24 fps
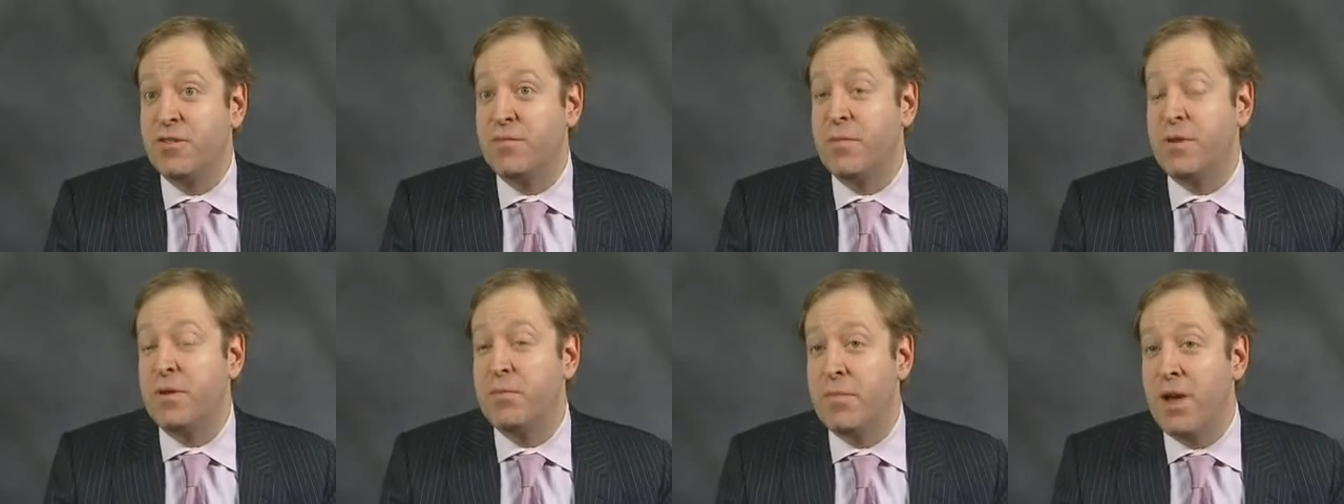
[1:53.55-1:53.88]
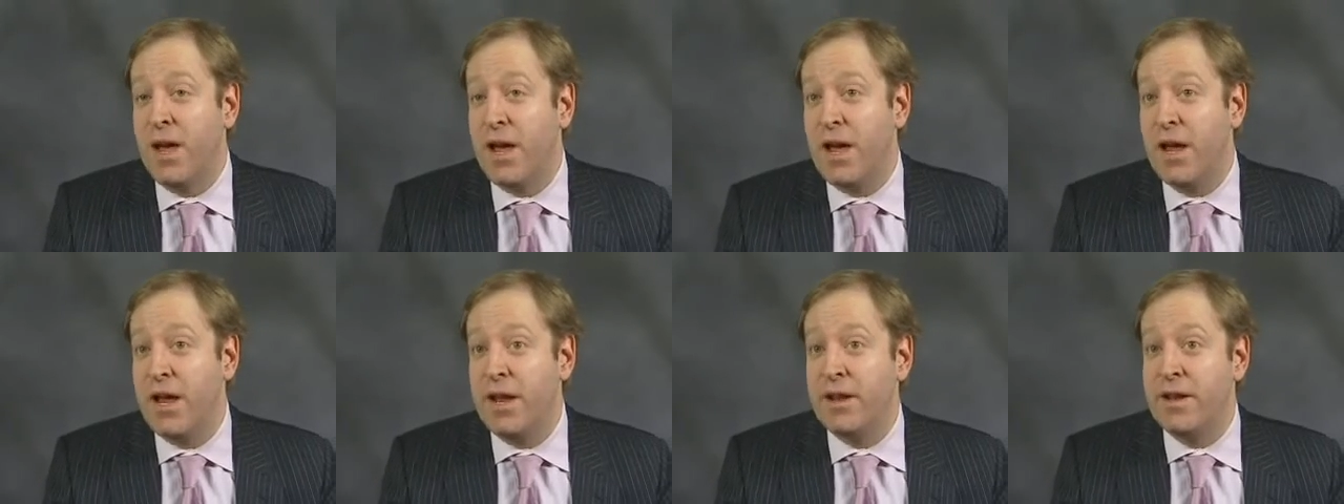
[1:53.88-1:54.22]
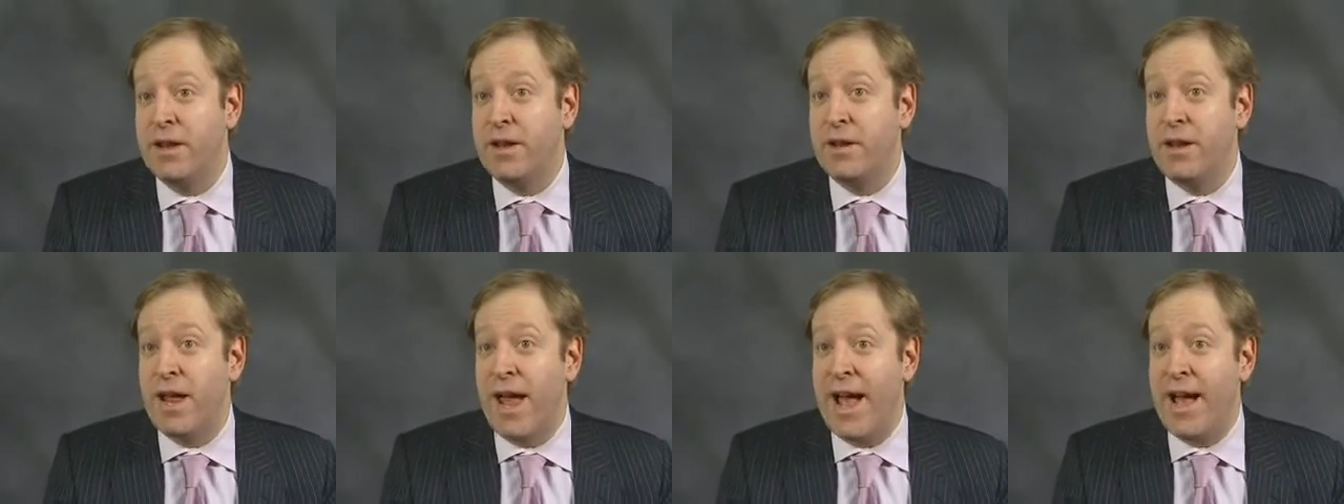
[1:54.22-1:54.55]
have been made
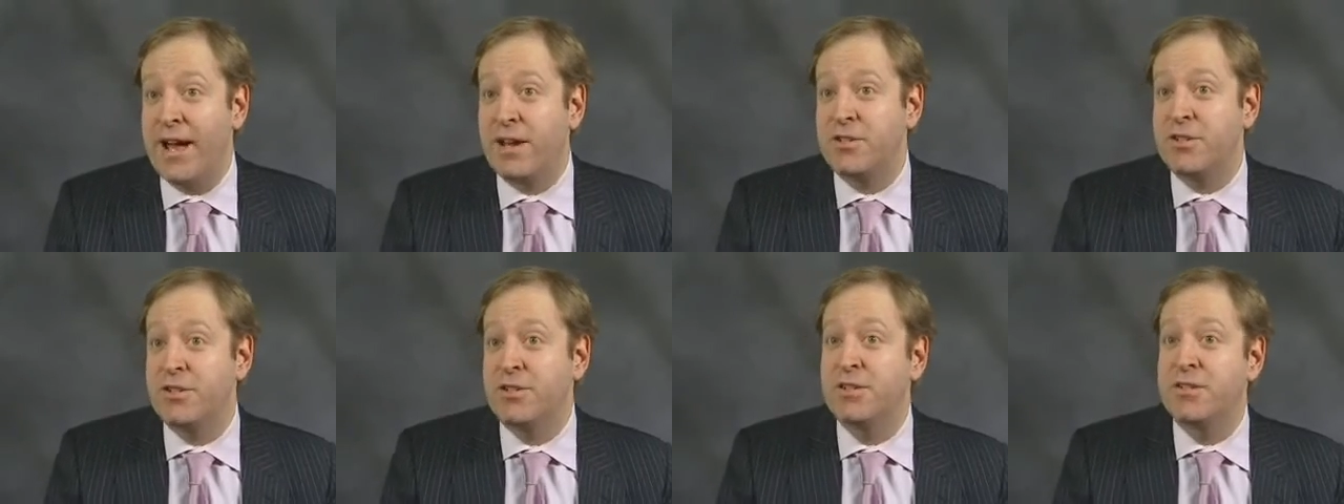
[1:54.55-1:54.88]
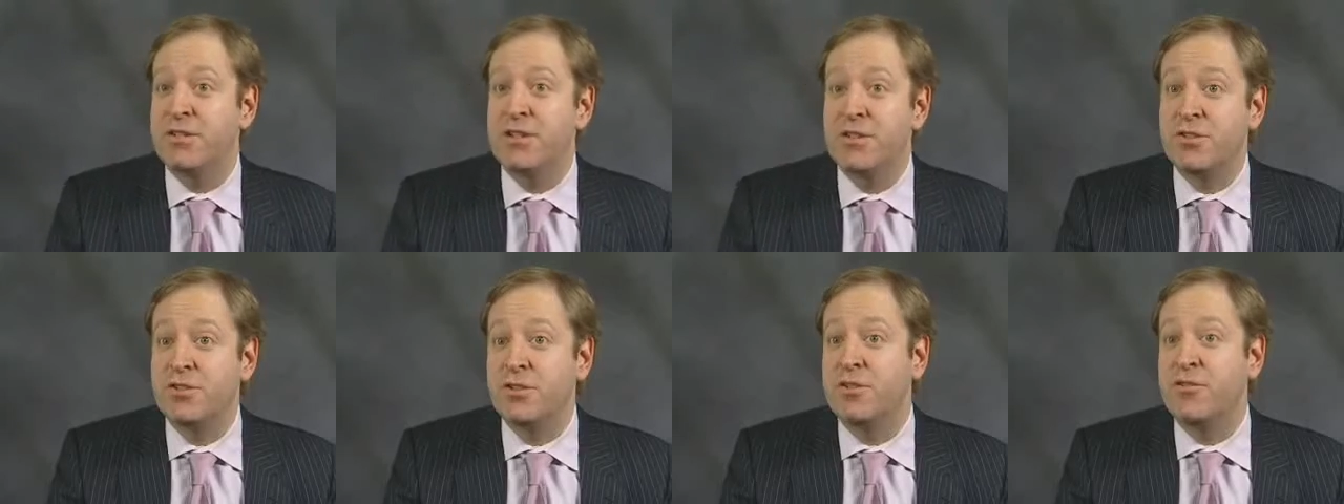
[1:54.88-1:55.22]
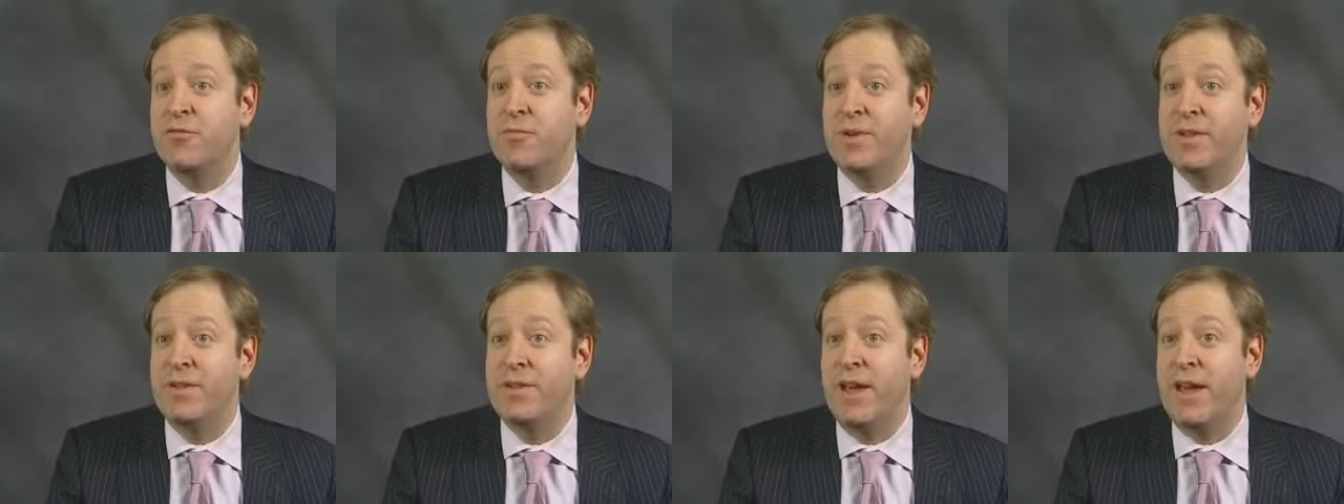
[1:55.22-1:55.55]
and actions that
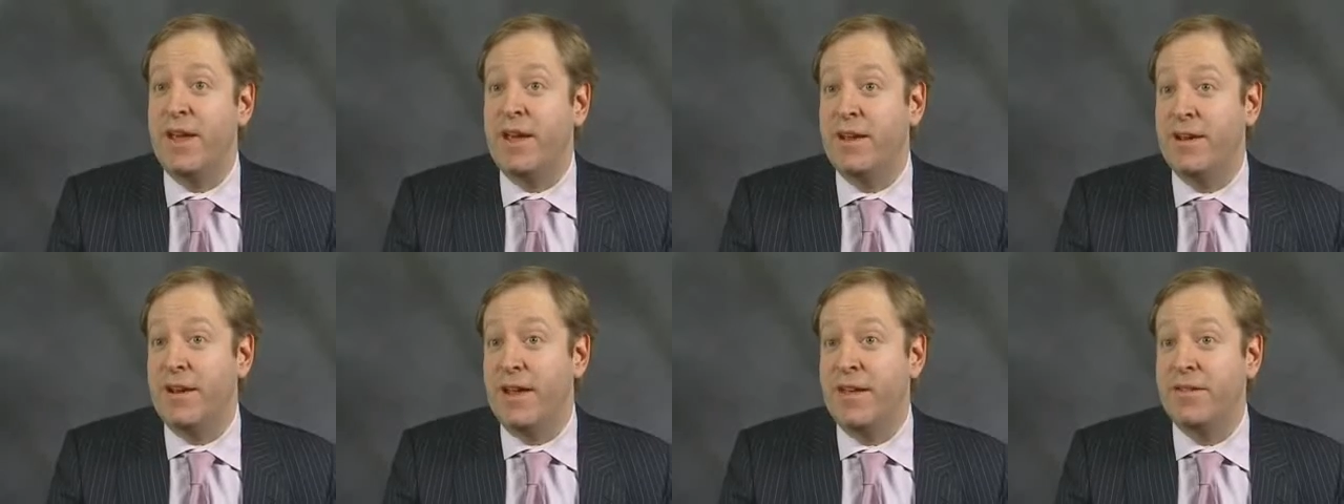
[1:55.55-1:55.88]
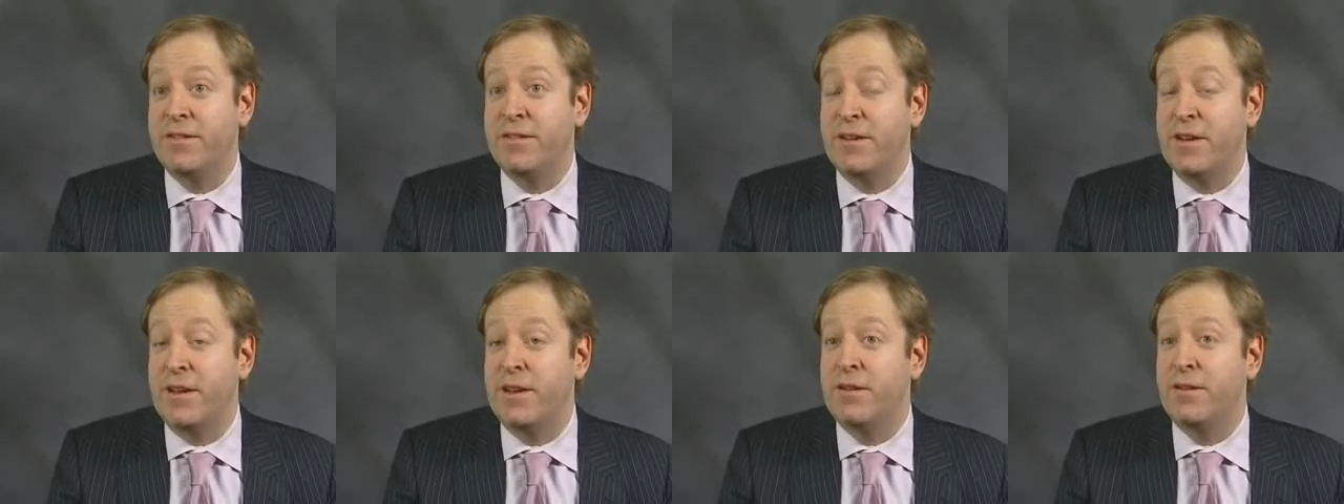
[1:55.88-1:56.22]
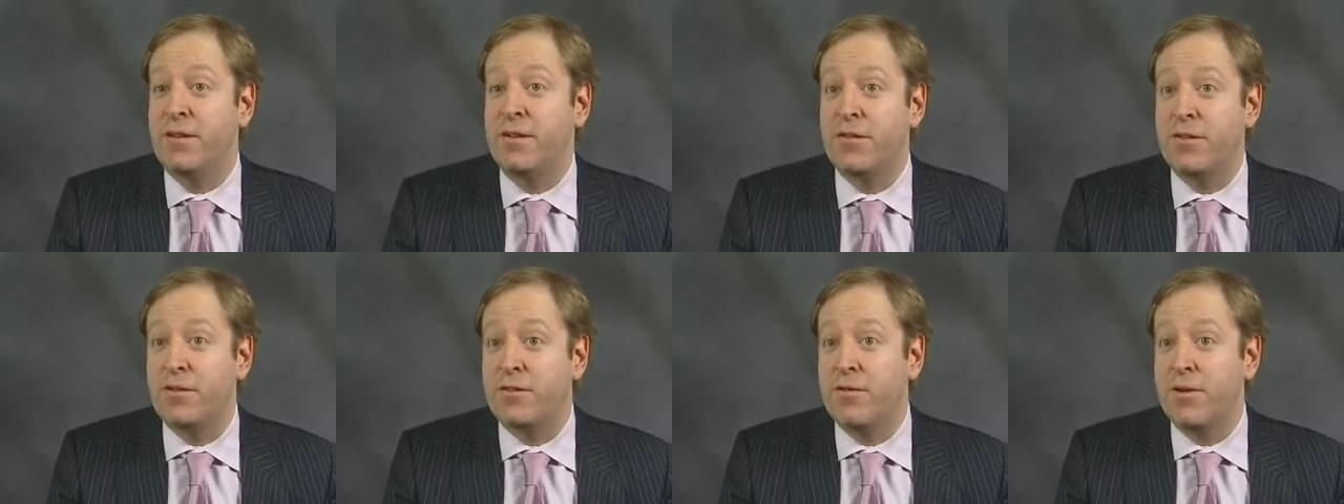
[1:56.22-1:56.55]
should have been taken as an
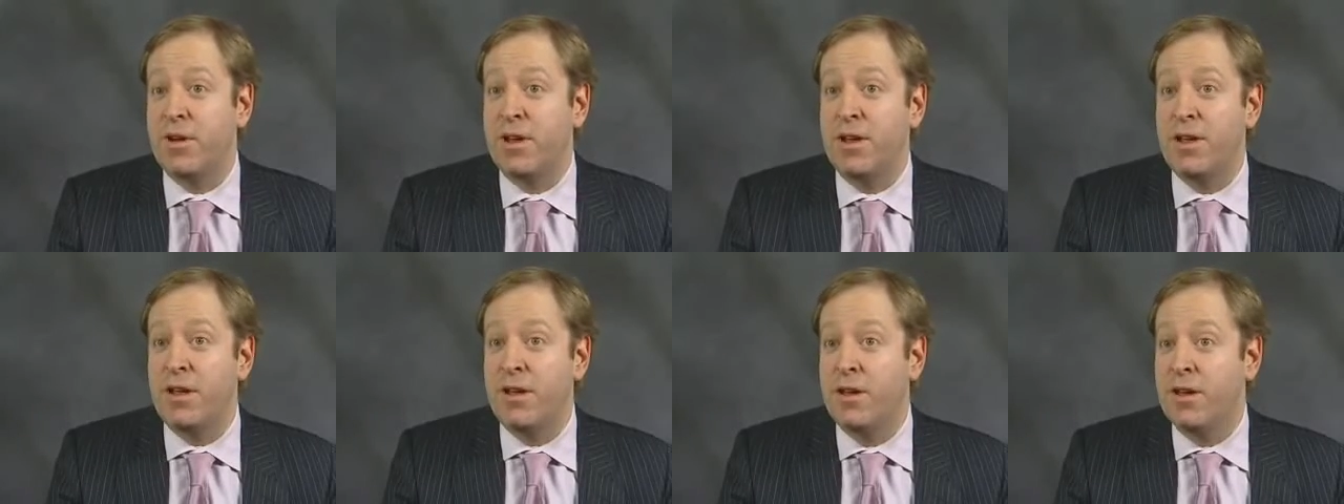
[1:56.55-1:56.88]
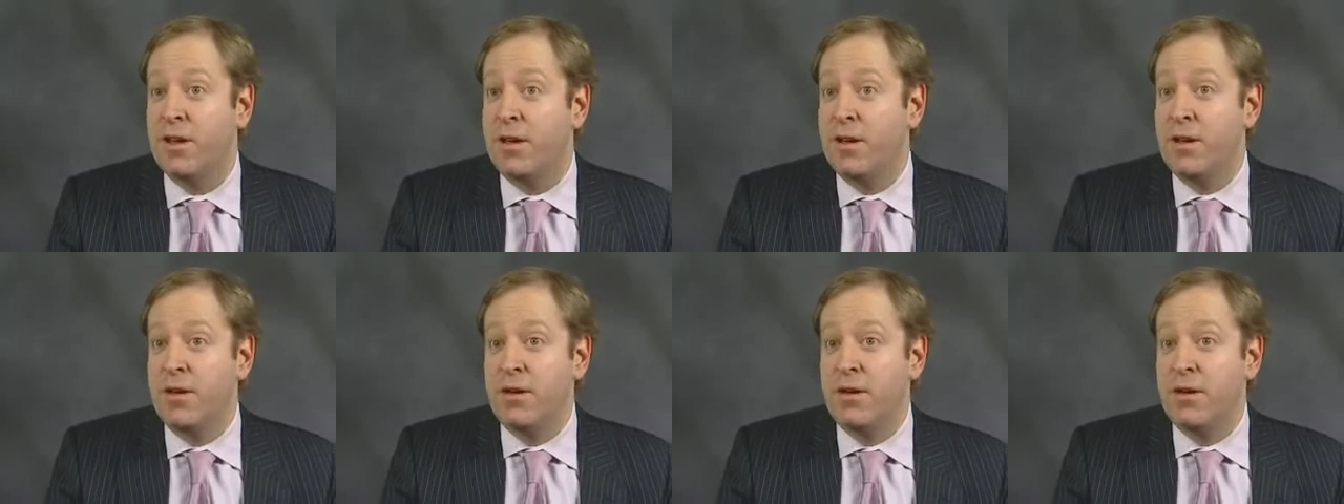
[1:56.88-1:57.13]
industry,